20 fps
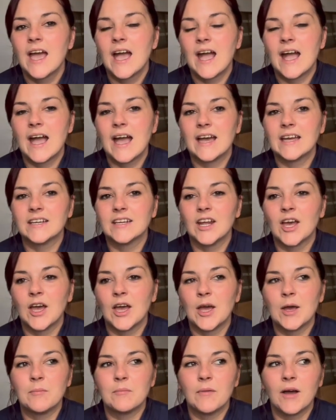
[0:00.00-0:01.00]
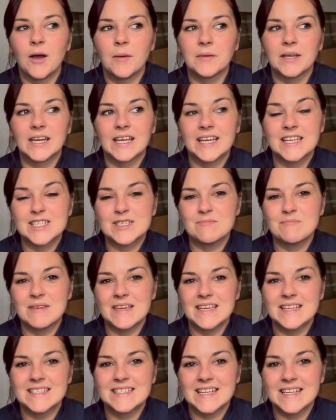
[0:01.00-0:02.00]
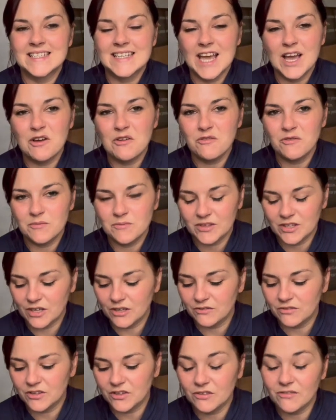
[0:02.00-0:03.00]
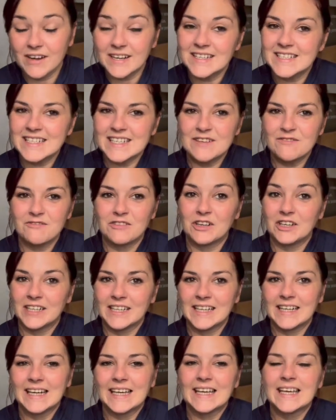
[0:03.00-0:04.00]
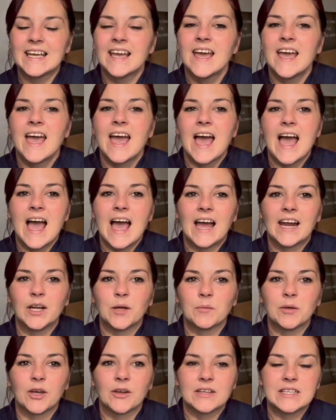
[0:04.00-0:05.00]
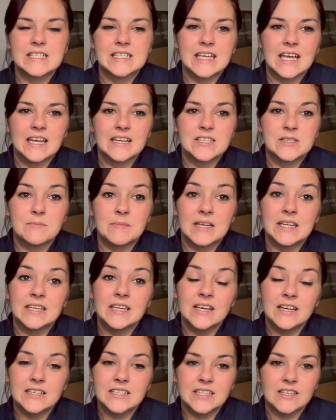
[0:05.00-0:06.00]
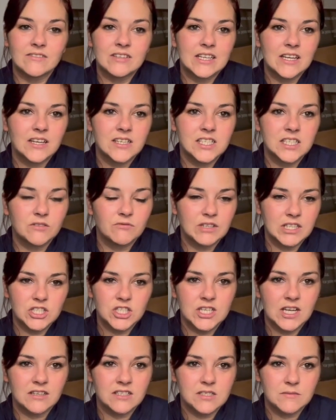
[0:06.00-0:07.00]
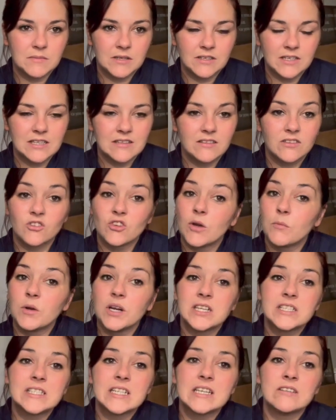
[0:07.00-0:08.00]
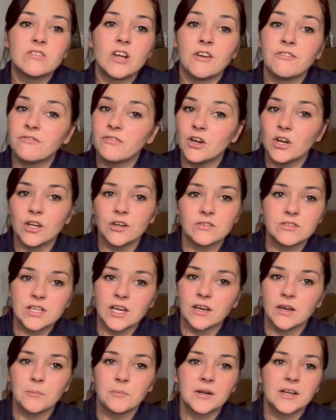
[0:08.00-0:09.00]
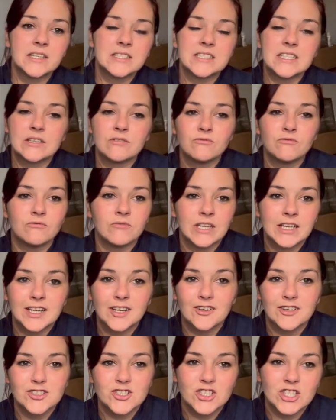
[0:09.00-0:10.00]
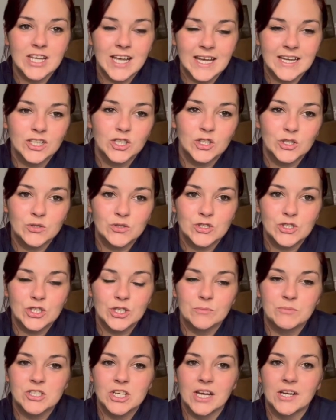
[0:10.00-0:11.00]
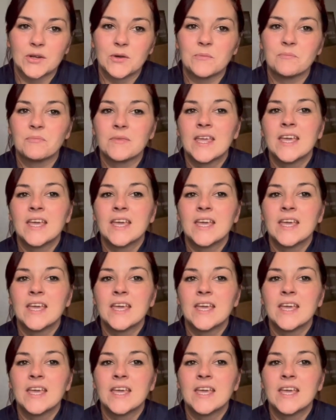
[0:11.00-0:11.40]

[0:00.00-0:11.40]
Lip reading: And I'm going to get to meet Adele from Sew for Serenity finally, and I'm going to get to meet Nadia. And Nadia reached out to me on Instagram, and I followed her, but I didn't realise she had a YouTube channel.